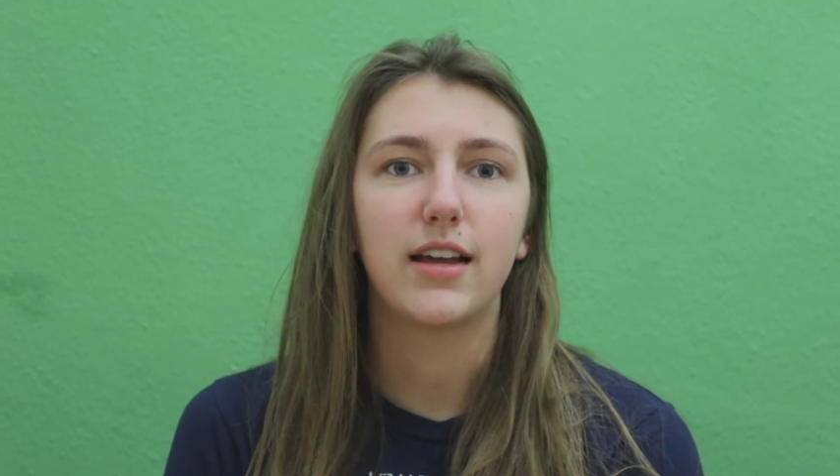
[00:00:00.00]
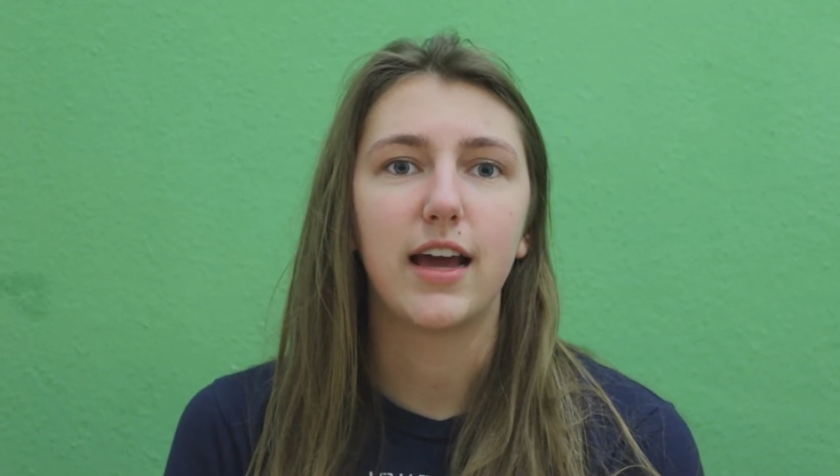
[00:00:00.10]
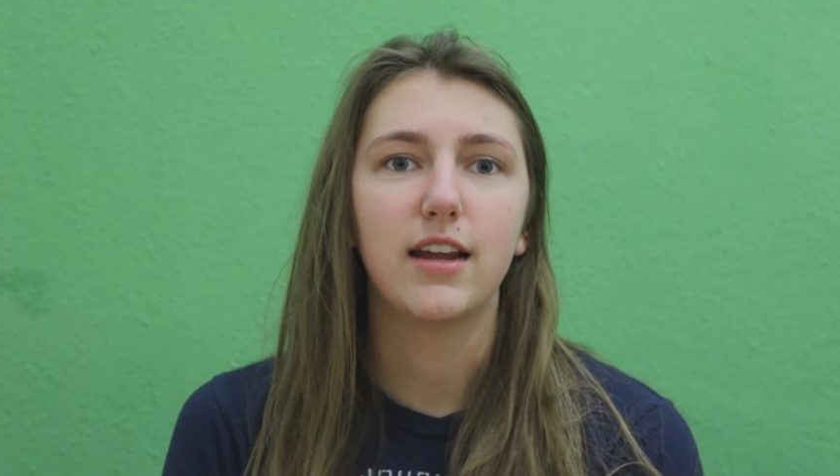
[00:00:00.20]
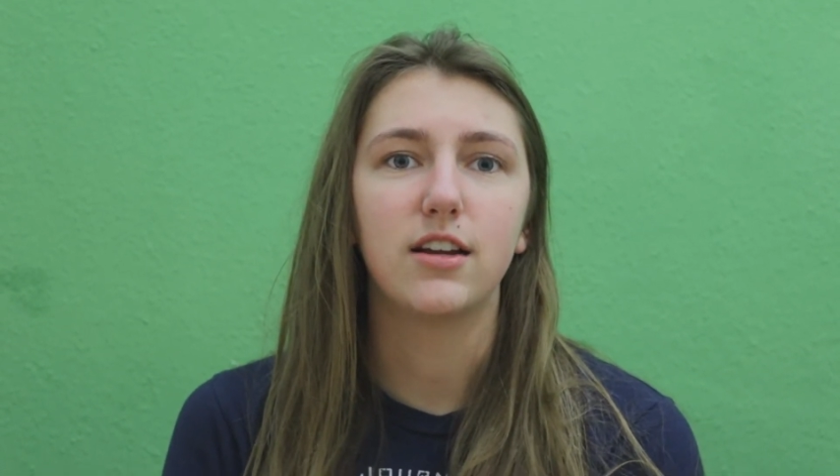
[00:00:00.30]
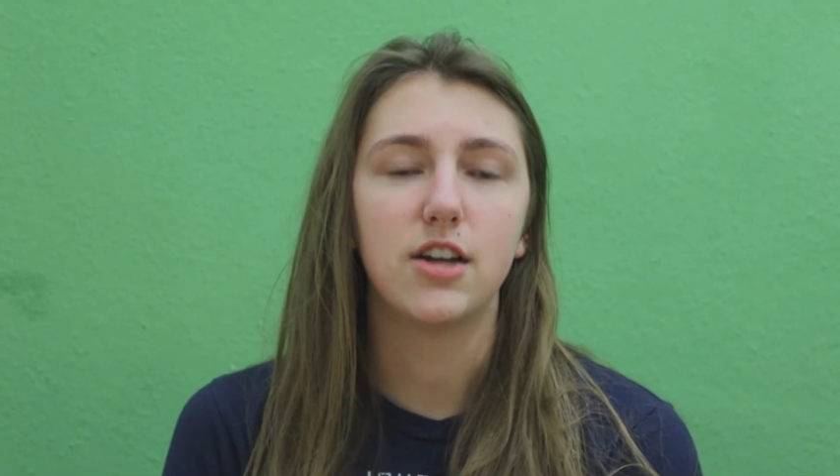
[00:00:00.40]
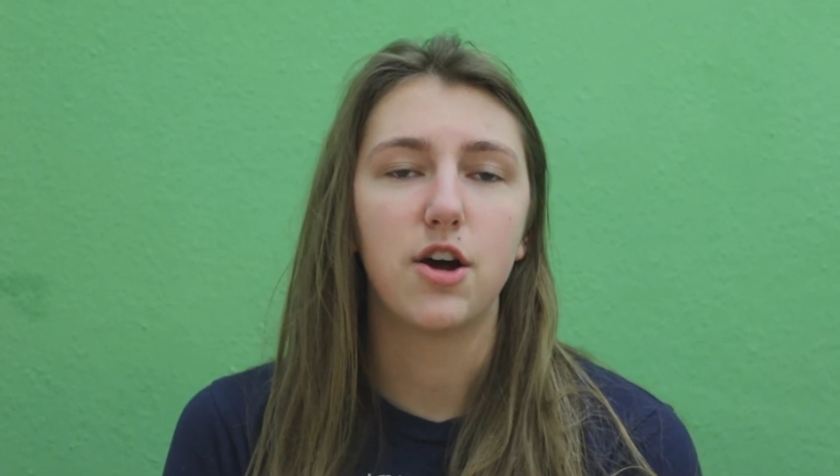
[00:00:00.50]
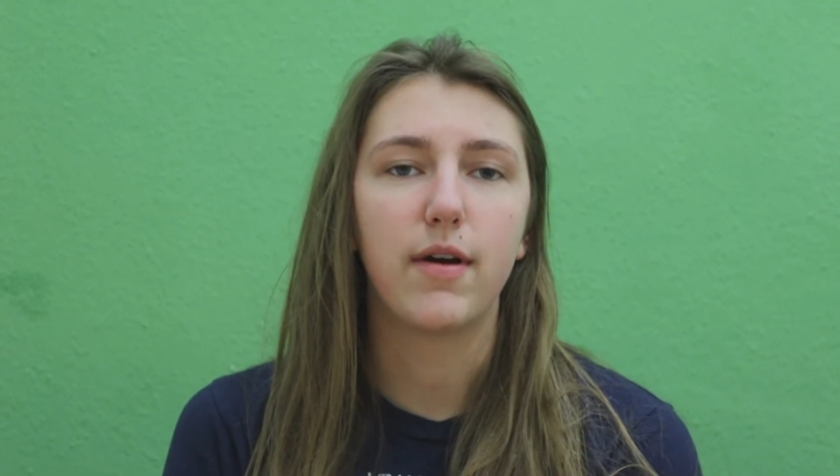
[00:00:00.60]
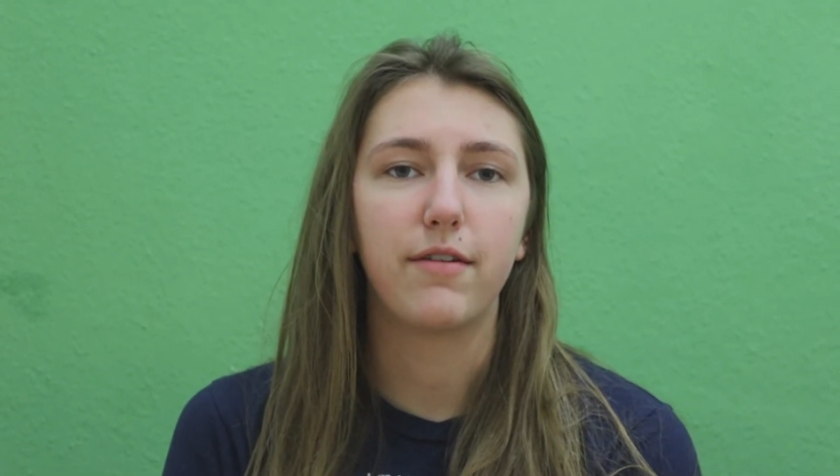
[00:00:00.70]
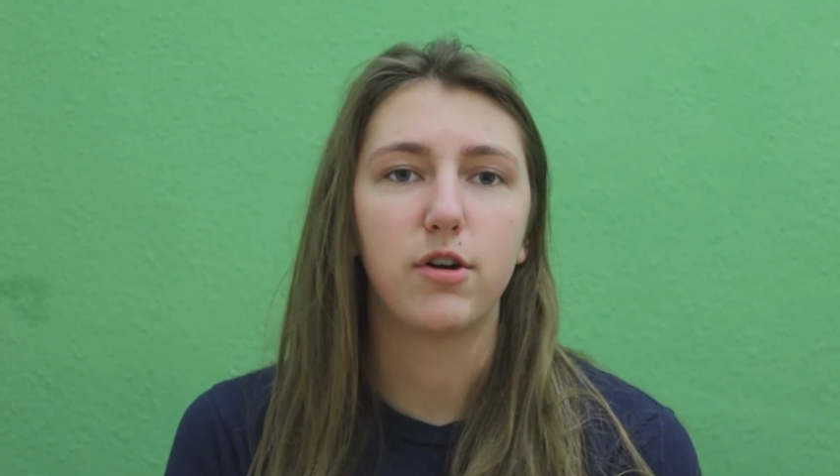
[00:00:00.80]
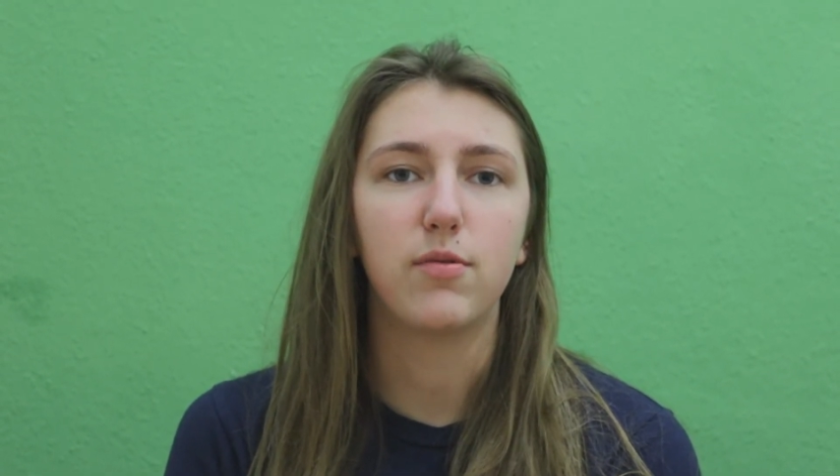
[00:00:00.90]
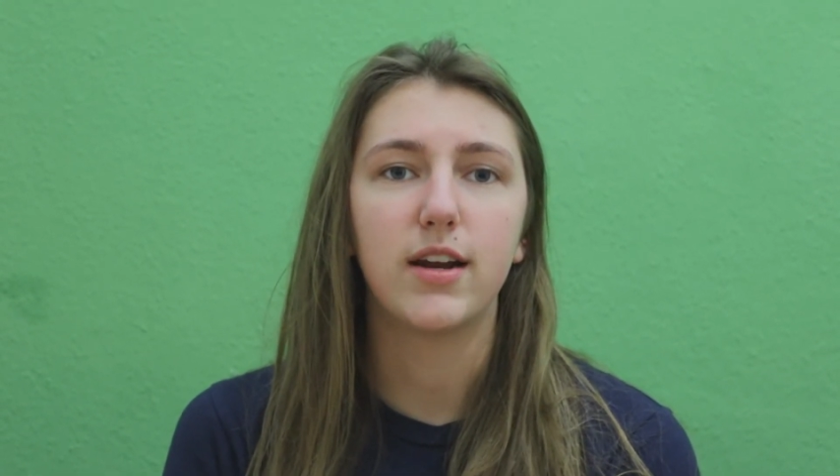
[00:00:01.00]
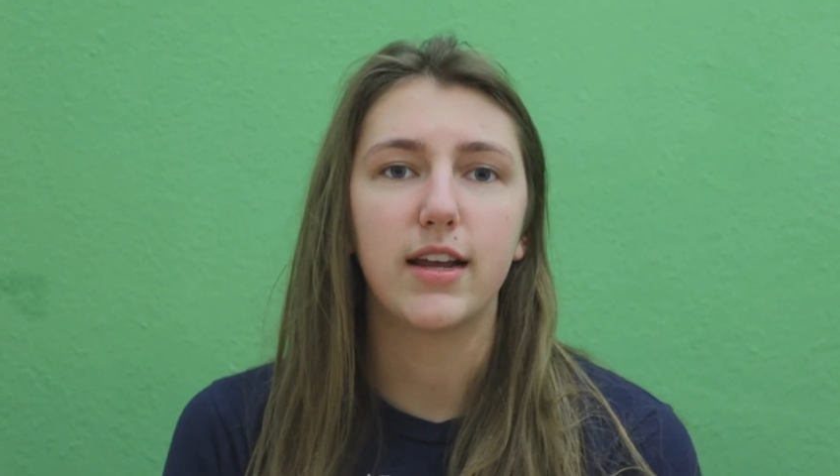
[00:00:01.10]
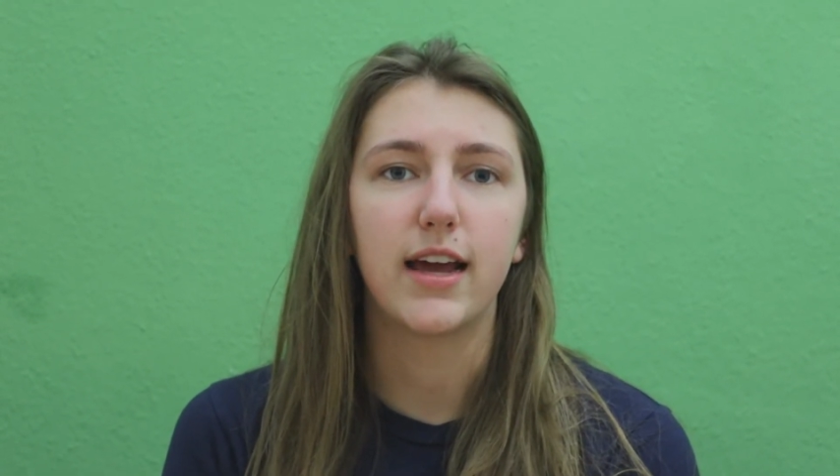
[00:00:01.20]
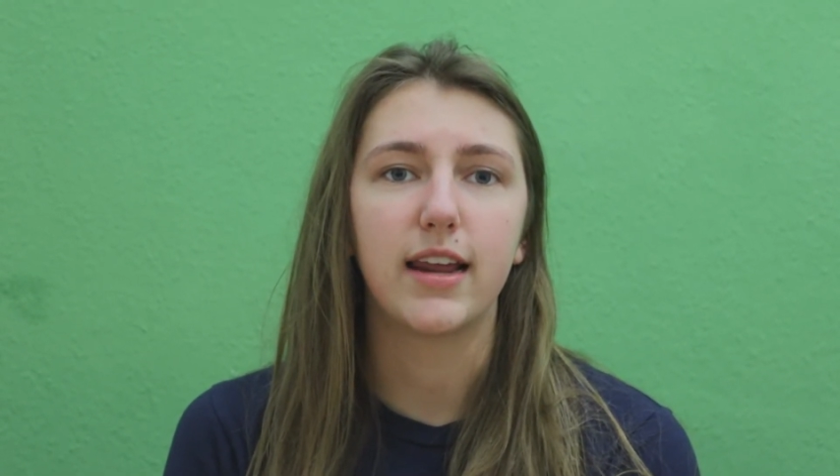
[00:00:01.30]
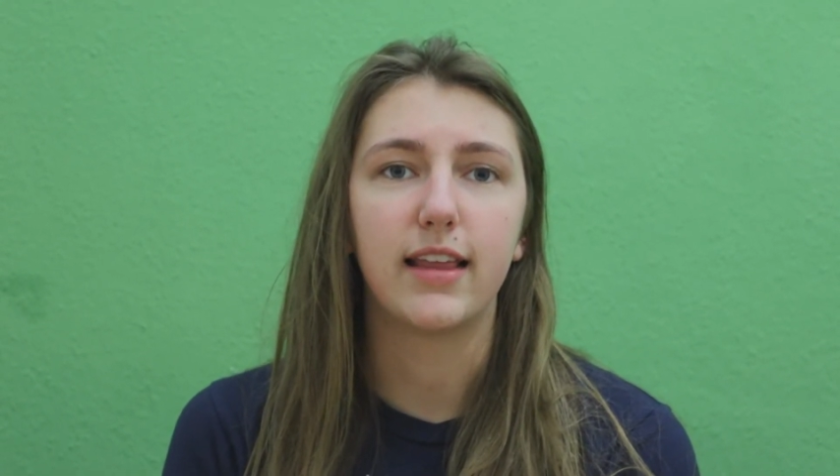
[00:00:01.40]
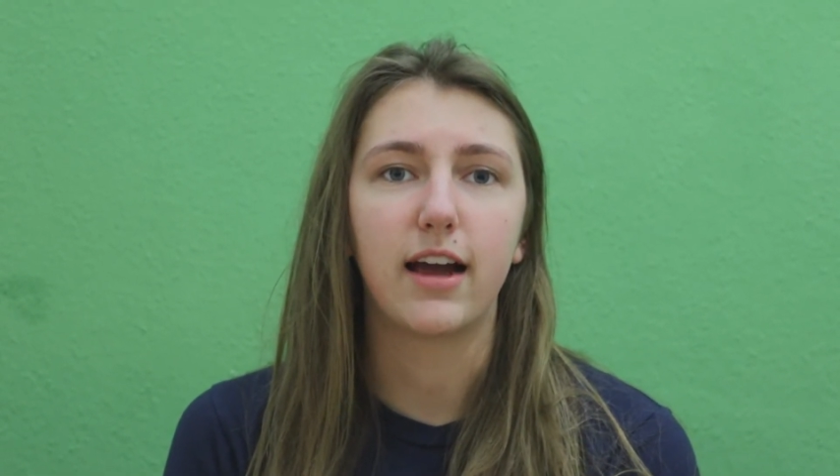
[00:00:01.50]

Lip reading: getting to know everyone and getting